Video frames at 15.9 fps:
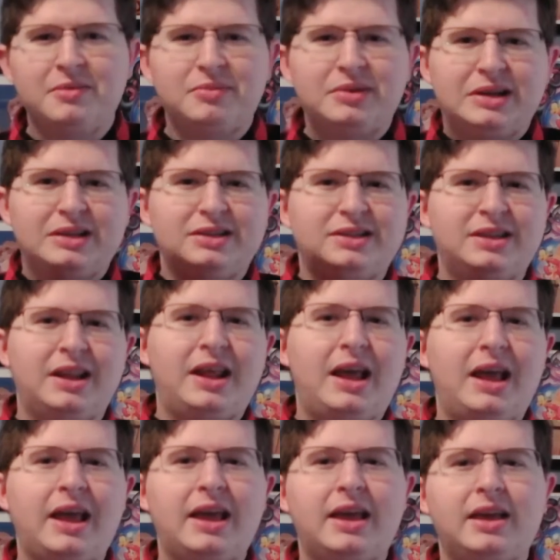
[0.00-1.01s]
But
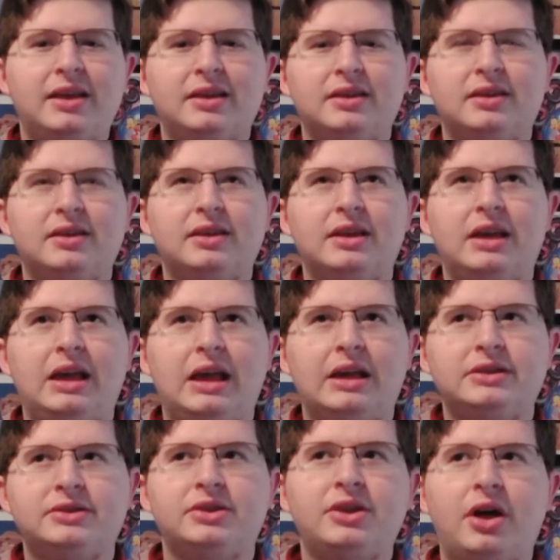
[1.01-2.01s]
today
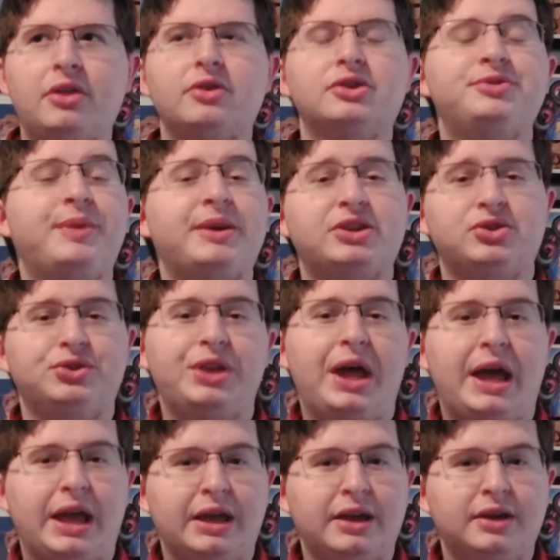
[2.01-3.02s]
is another special
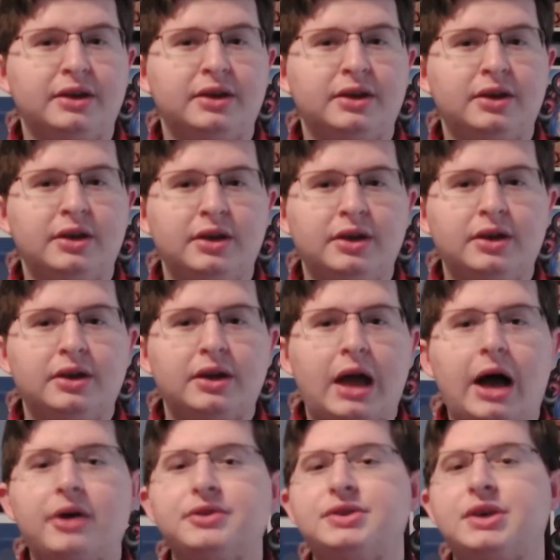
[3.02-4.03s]
day.
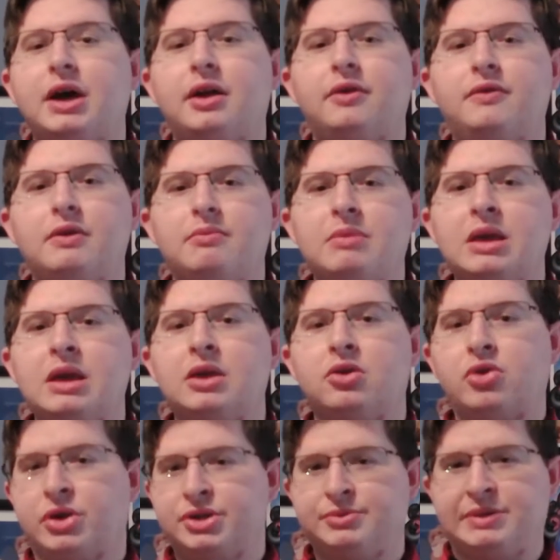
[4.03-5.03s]
Outside of it being
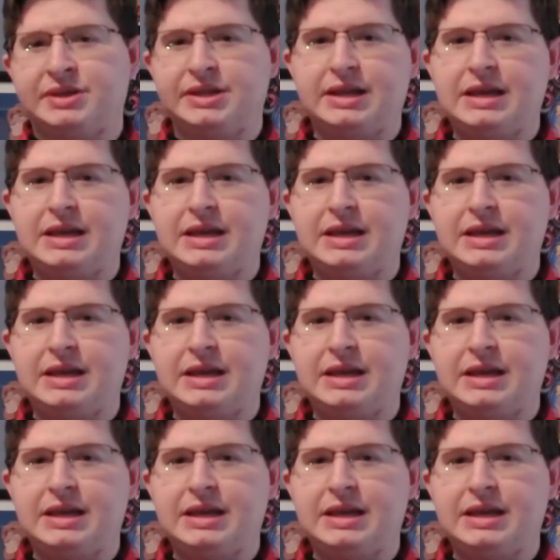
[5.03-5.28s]
Christmas